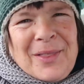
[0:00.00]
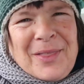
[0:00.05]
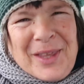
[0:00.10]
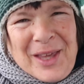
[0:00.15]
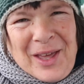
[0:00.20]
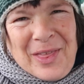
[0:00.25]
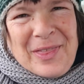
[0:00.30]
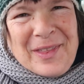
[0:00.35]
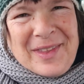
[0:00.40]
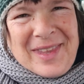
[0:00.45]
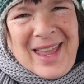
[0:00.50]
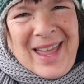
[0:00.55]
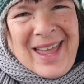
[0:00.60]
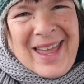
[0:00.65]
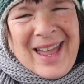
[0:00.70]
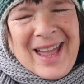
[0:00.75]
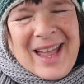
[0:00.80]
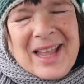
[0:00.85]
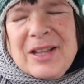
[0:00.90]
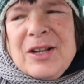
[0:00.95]
The other day
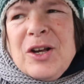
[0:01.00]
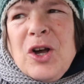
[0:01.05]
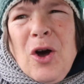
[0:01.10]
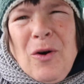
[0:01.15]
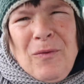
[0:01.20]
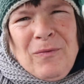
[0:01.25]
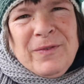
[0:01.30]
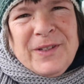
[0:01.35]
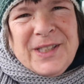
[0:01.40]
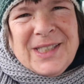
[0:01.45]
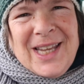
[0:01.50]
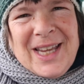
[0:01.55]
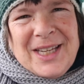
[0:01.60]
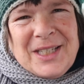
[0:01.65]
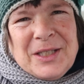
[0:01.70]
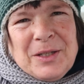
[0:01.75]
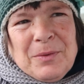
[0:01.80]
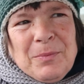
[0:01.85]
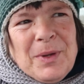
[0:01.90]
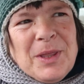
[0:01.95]
I had a
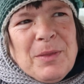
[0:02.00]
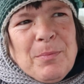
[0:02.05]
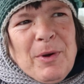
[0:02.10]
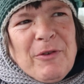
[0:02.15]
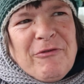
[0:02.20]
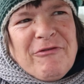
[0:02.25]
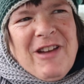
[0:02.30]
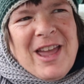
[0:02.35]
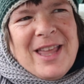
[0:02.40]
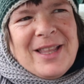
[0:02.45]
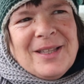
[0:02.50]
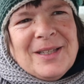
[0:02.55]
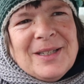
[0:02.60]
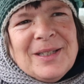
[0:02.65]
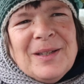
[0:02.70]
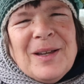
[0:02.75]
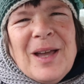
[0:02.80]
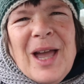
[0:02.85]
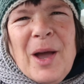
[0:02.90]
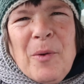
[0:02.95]
conversation with my friend,
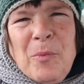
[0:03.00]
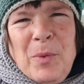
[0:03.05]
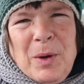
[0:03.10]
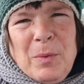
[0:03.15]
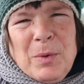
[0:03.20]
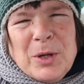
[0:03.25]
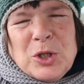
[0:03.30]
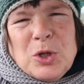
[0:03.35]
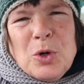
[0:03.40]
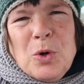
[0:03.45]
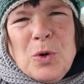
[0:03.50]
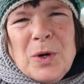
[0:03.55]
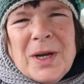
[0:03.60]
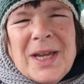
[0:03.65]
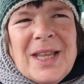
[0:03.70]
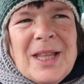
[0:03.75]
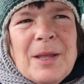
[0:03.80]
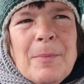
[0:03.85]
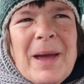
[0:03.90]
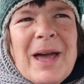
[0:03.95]
and we were
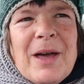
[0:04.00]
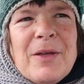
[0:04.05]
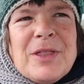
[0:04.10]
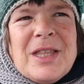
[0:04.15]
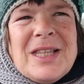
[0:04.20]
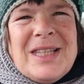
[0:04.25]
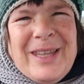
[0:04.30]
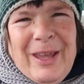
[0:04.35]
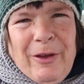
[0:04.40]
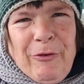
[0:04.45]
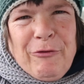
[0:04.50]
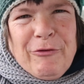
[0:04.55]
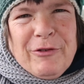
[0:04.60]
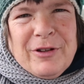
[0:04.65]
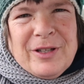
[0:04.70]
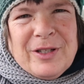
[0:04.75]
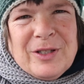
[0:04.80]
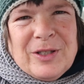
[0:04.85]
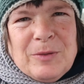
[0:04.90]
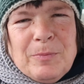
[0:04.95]
talking about the
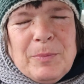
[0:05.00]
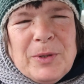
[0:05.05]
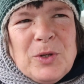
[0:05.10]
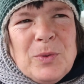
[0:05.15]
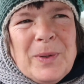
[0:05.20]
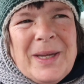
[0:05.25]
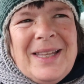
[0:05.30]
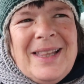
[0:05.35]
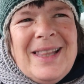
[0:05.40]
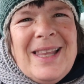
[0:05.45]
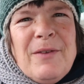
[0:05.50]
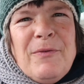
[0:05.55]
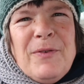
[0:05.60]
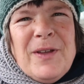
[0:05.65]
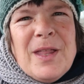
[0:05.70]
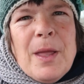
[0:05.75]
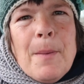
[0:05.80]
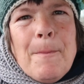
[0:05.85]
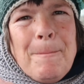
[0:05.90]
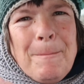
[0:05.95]
difference between
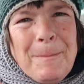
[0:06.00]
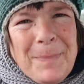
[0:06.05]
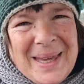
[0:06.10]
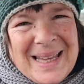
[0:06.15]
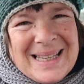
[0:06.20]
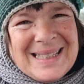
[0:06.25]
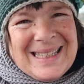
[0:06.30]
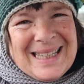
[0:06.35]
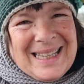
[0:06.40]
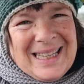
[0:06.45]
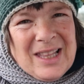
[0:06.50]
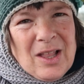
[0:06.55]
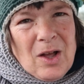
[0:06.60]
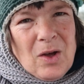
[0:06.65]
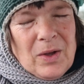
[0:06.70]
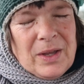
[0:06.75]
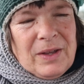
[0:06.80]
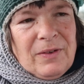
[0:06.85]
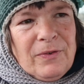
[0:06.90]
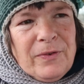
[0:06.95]
living a busy
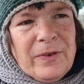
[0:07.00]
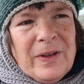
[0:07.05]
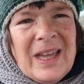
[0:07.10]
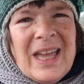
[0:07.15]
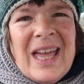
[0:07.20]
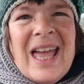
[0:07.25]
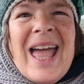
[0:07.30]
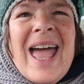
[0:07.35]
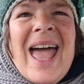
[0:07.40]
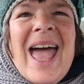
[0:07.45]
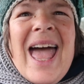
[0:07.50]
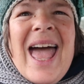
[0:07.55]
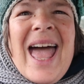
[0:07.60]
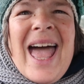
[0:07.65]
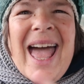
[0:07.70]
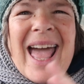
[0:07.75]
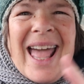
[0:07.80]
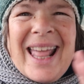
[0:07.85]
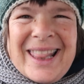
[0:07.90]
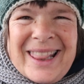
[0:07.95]
life
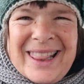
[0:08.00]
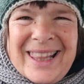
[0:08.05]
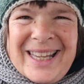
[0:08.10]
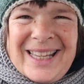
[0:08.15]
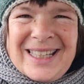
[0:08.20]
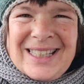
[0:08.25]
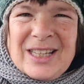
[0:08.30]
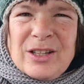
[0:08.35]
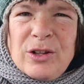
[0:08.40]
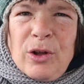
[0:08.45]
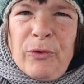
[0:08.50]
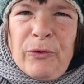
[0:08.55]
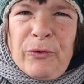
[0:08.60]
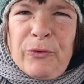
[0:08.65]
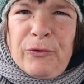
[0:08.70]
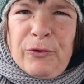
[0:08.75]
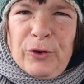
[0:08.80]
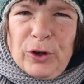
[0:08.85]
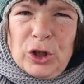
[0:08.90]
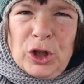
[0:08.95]
and leading a
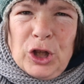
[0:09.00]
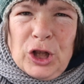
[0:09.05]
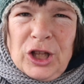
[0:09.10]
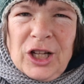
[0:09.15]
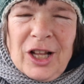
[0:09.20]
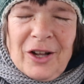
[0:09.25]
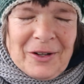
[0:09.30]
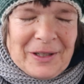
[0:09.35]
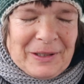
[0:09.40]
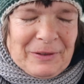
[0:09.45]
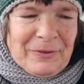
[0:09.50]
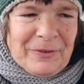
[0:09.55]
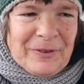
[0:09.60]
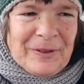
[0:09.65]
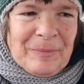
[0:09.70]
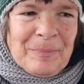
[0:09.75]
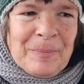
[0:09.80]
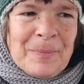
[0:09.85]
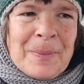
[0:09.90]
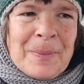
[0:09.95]
full life.